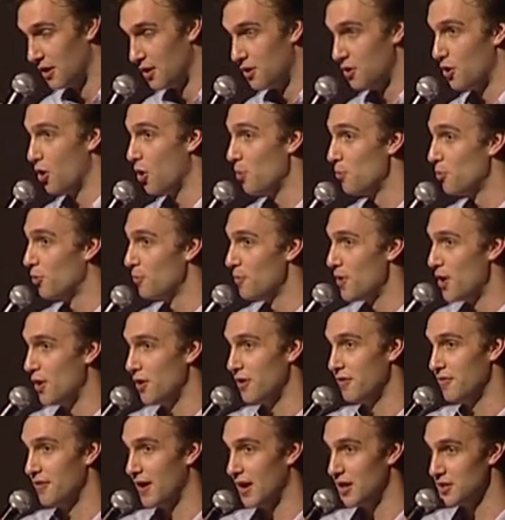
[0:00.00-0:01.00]
no more
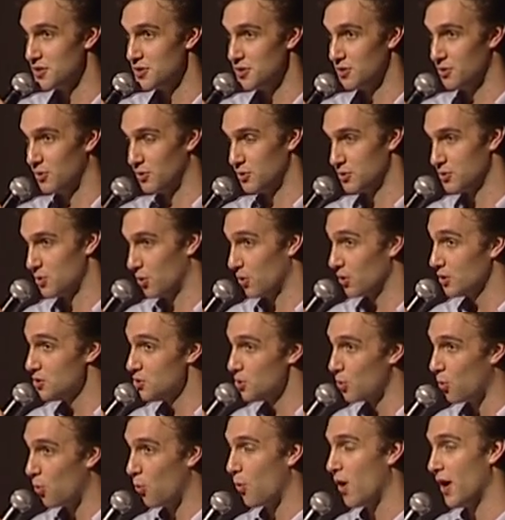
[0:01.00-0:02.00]
motivational talks,
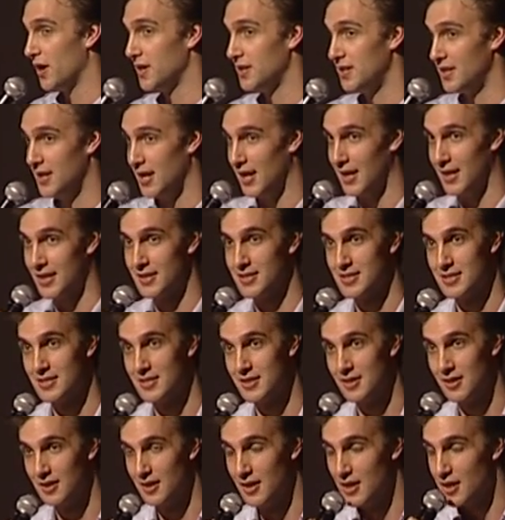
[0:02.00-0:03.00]
what next?
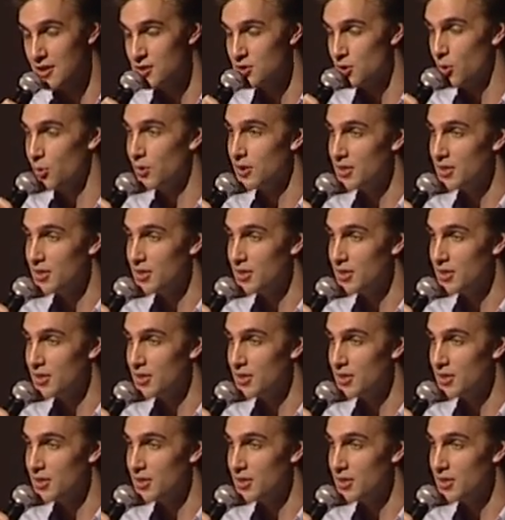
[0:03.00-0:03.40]
So we